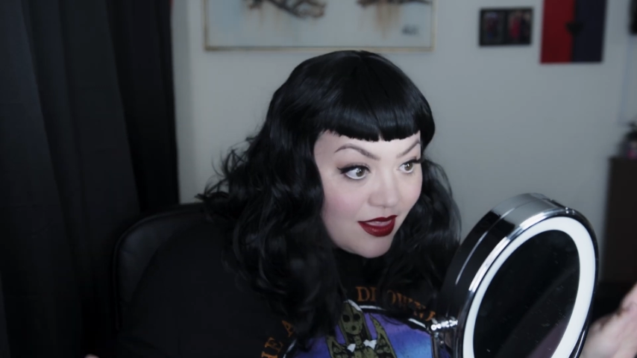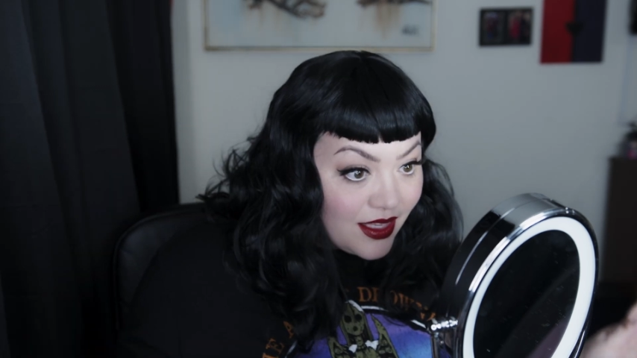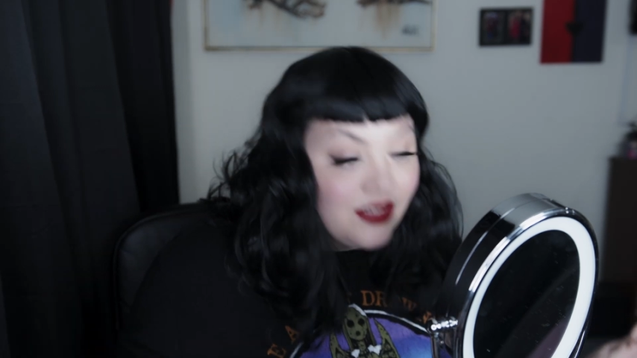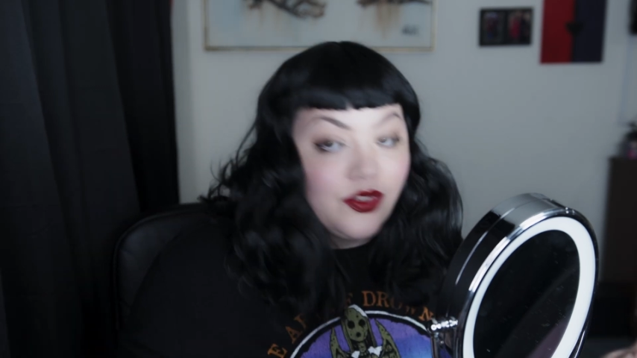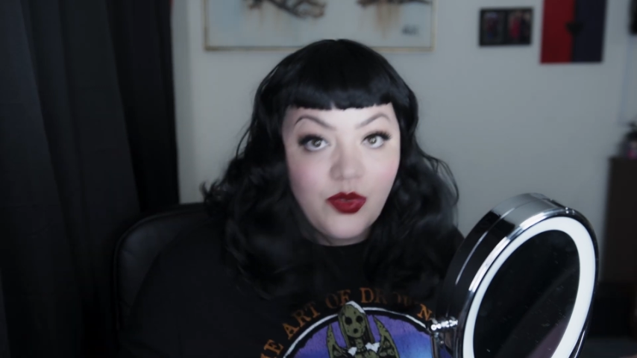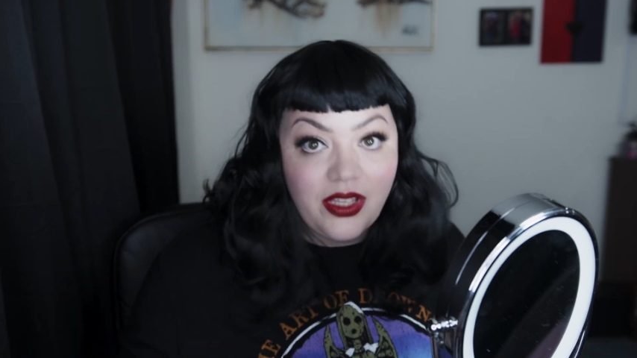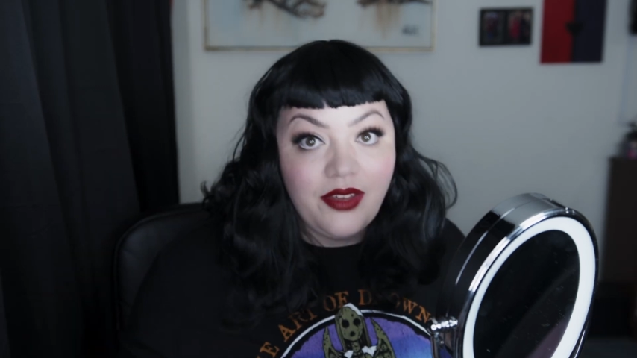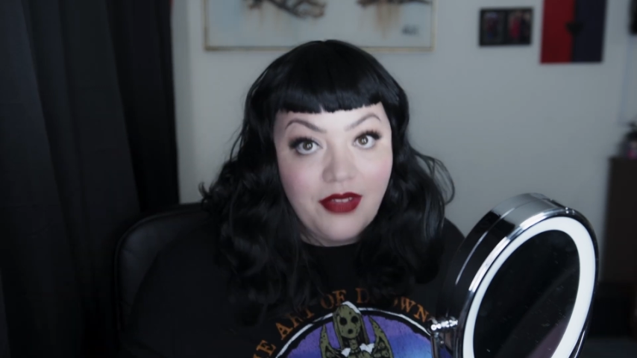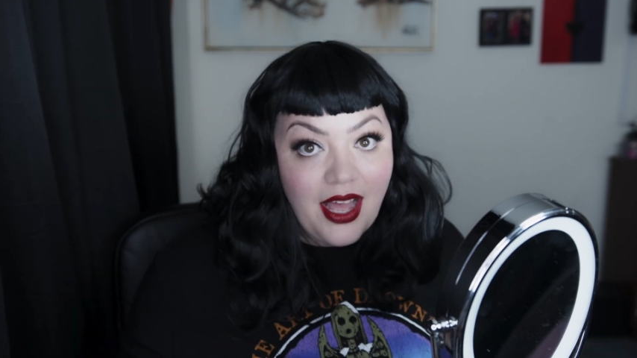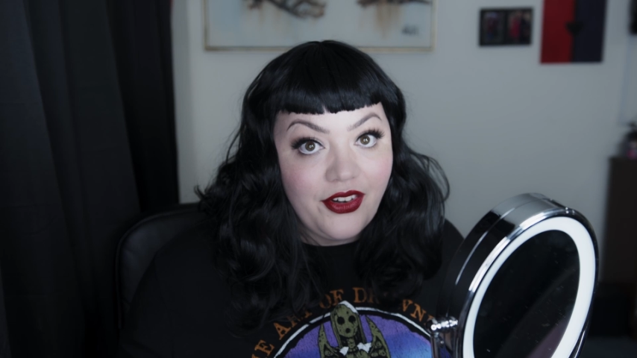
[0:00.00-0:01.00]
This is really
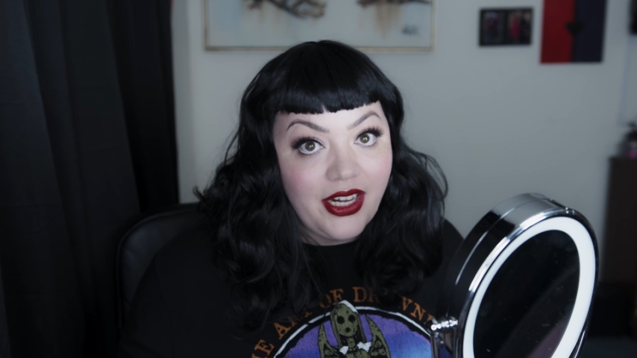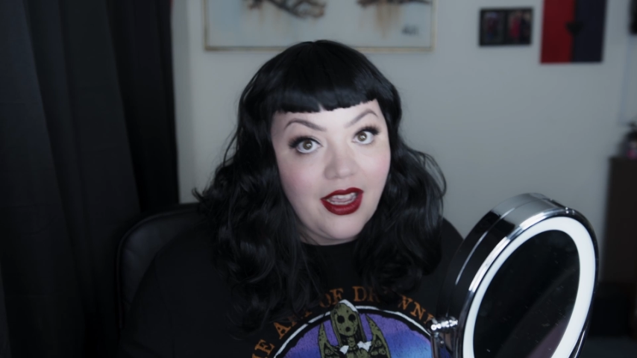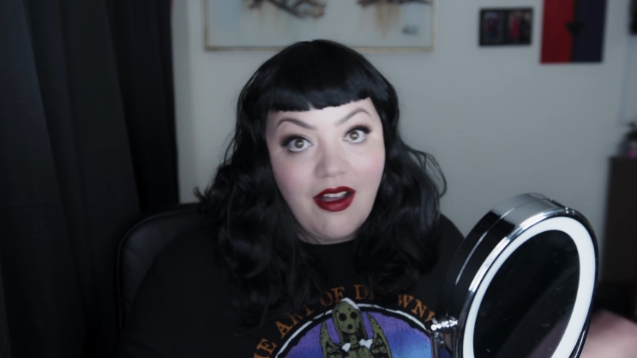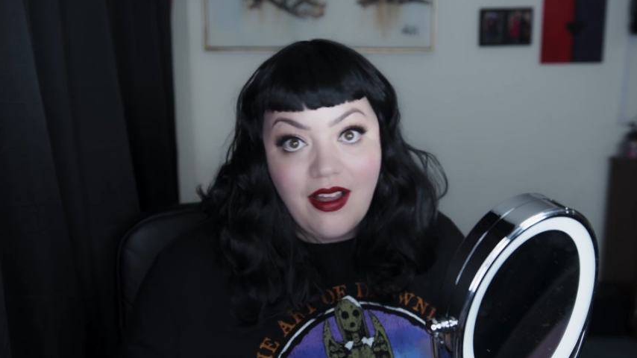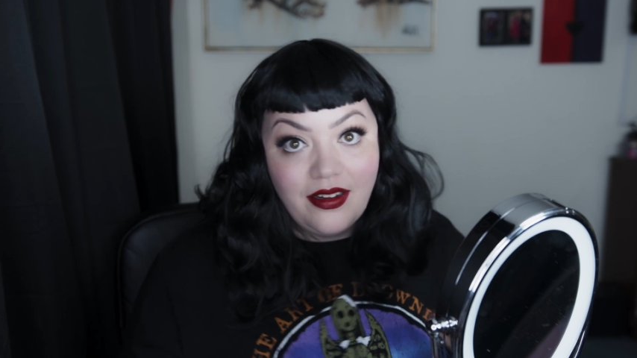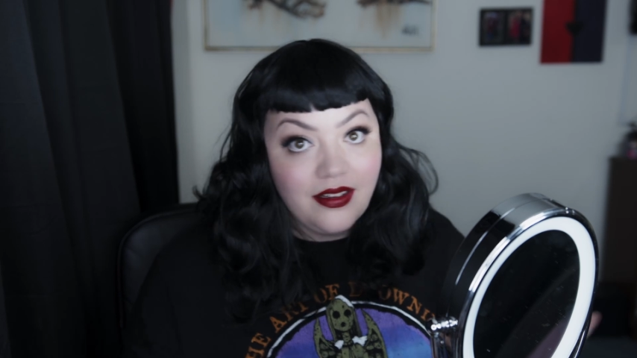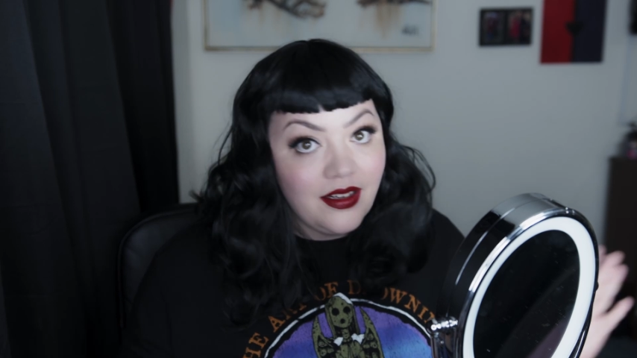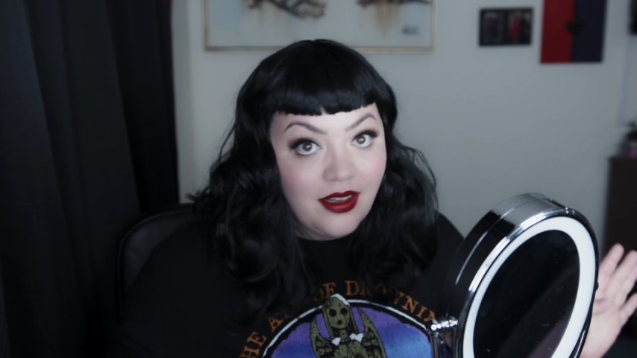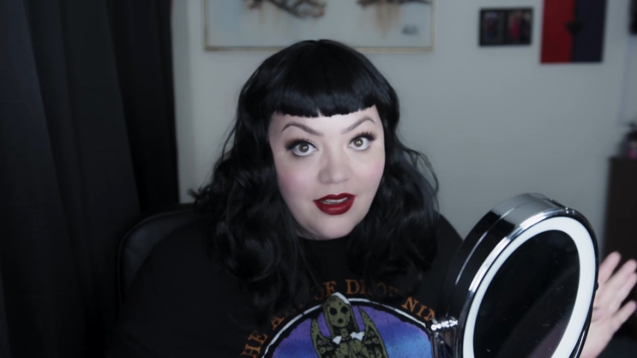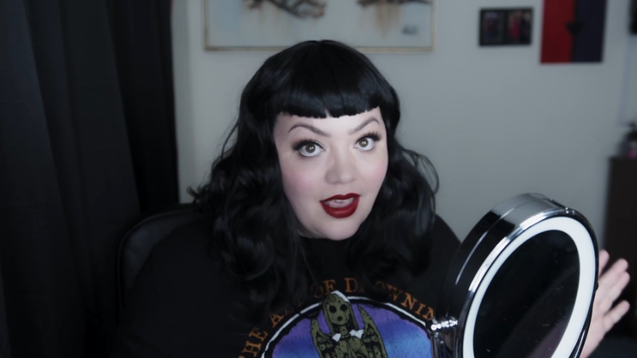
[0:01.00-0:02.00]
flattering on
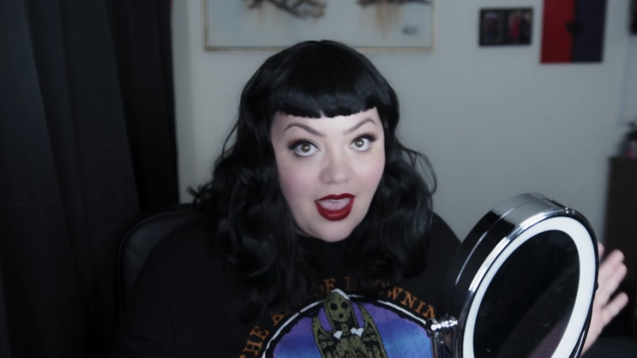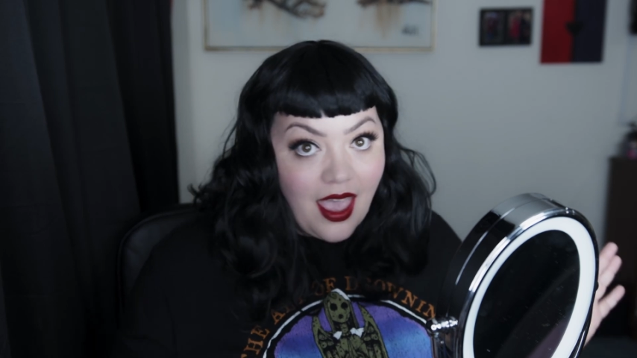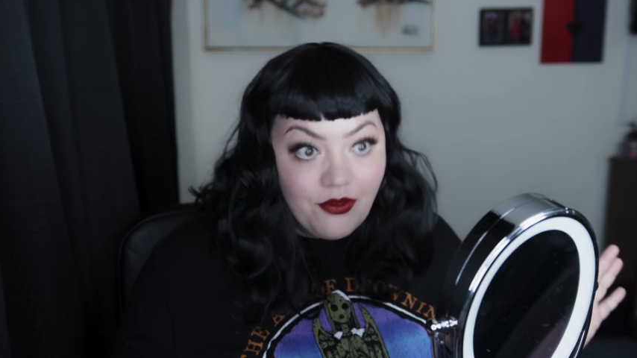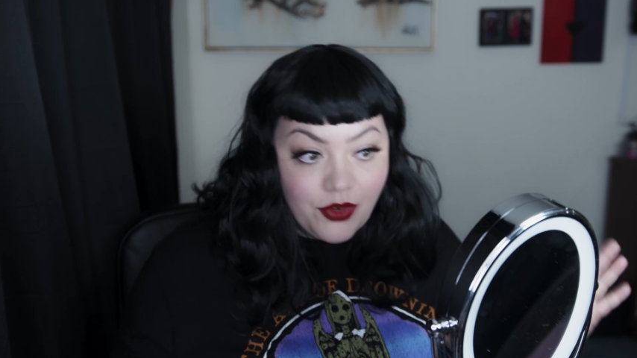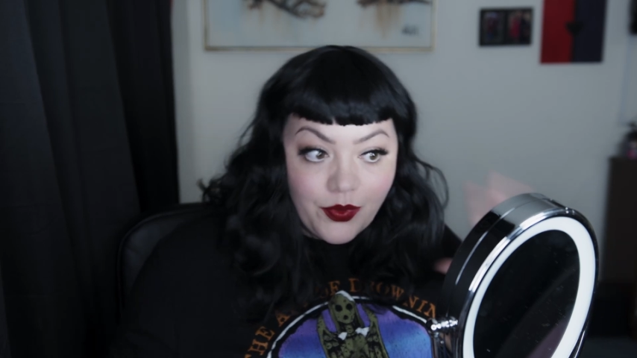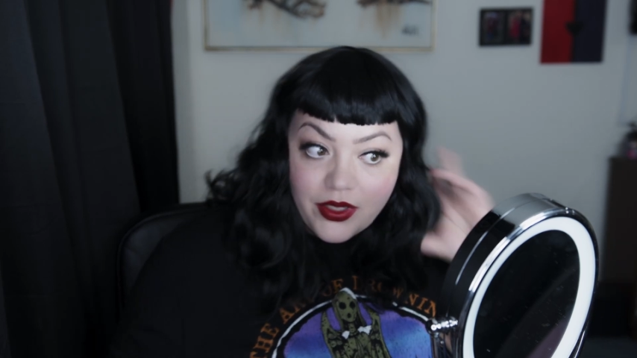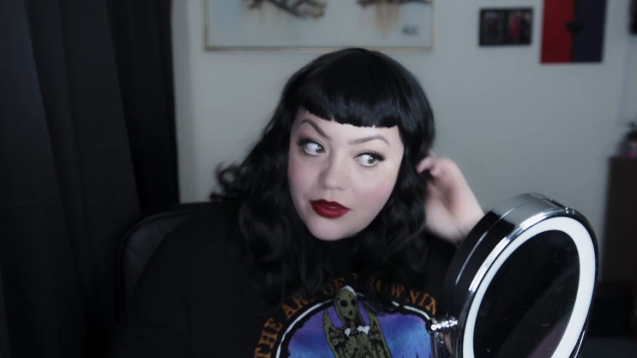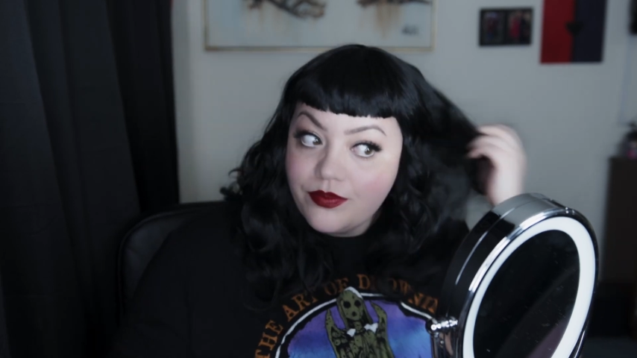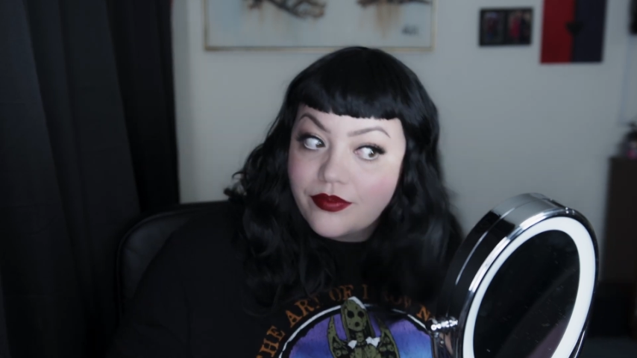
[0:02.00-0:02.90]
everyone.